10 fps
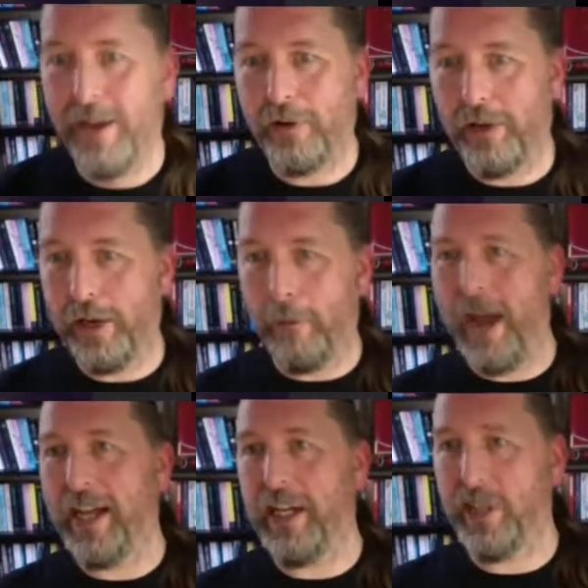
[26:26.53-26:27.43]
got the old
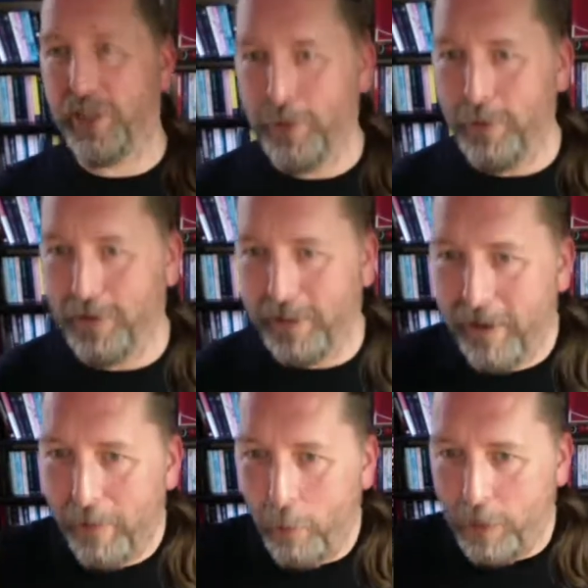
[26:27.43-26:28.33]
padded shoes and
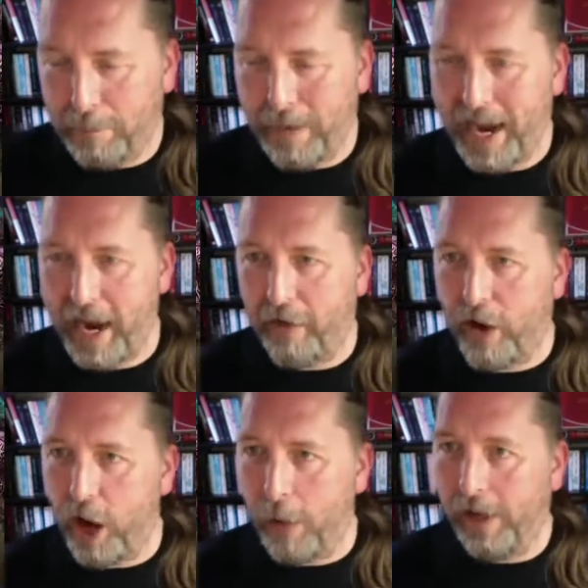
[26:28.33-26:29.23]
all this power
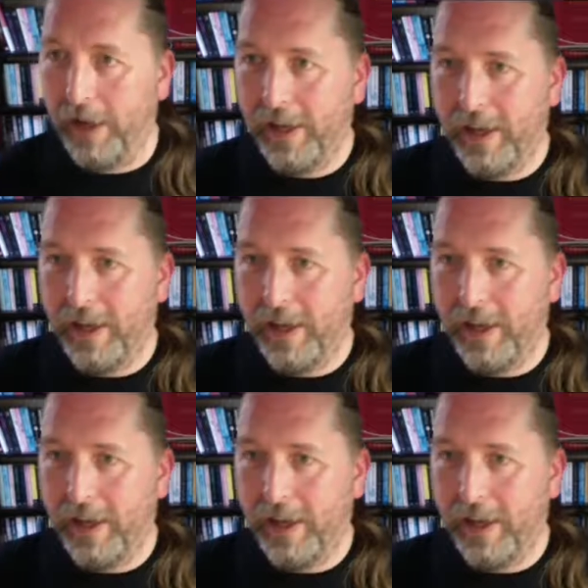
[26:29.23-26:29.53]
armor,